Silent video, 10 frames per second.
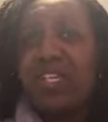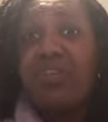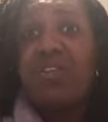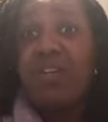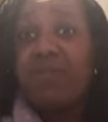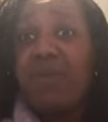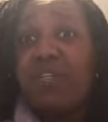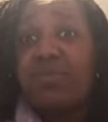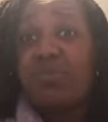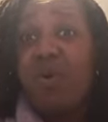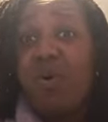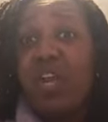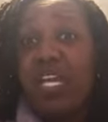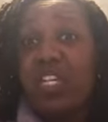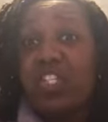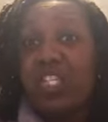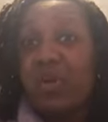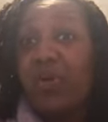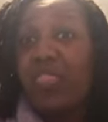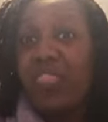You need to focus more
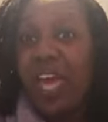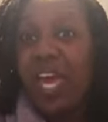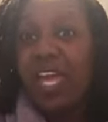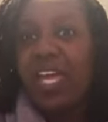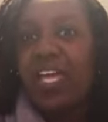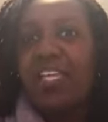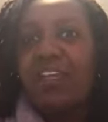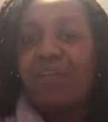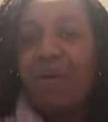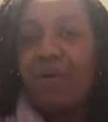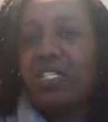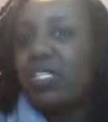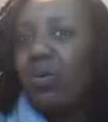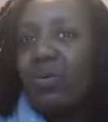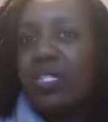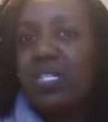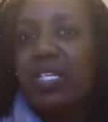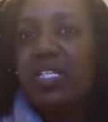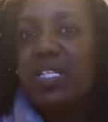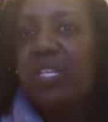energy on that than focusing on
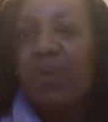Cece.